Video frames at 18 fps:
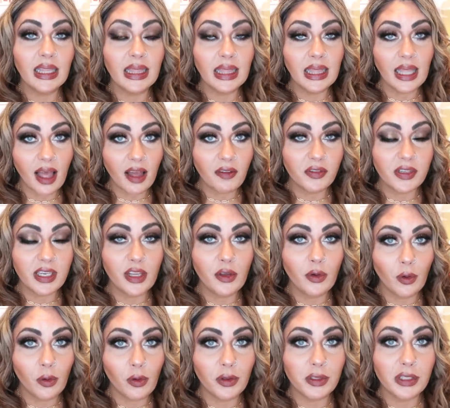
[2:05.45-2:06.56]
lofty
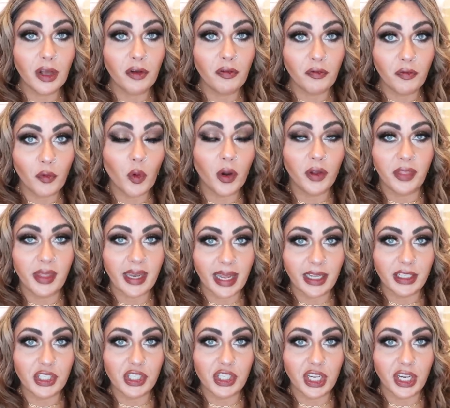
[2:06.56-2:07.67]
goals for the
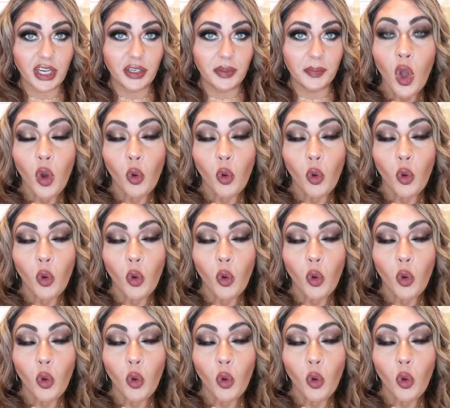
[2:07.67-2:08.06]
next year.